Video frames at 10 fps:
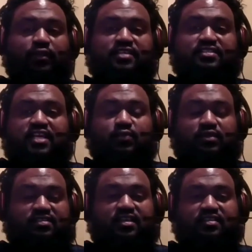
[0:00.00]
these days want
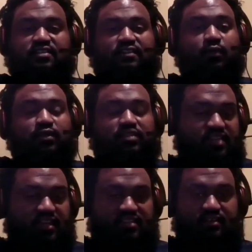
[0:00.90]
the sexy stuff. They want the
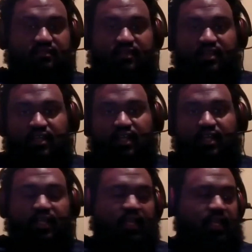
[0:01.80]
tech stuff,
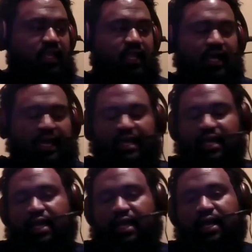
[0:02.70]
and
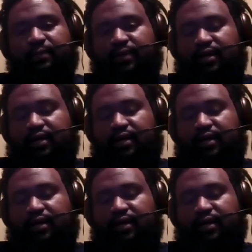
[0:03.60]
I'm